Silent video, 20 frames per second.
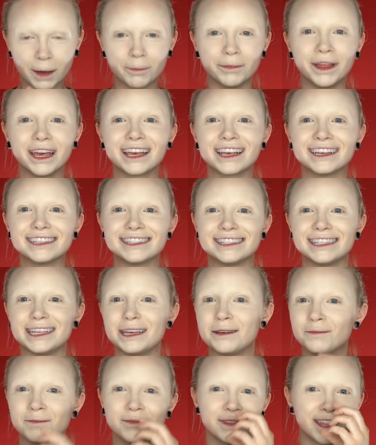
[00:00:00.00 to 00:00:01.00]
I'm like a
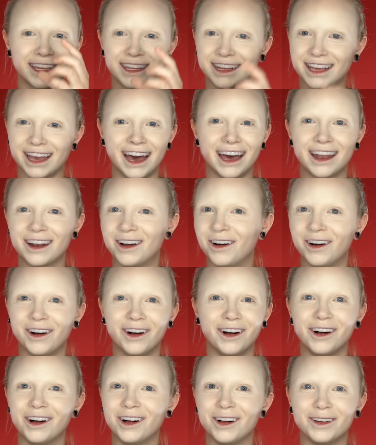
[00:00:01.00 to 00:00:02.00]
Sim that got
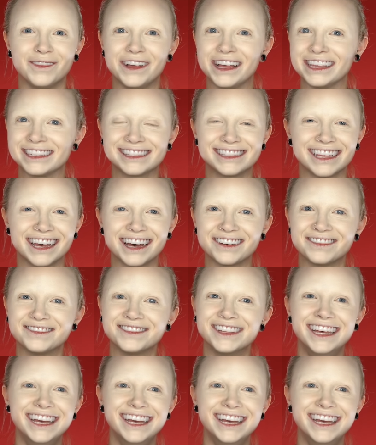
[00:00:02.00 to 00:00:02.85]
all messed up.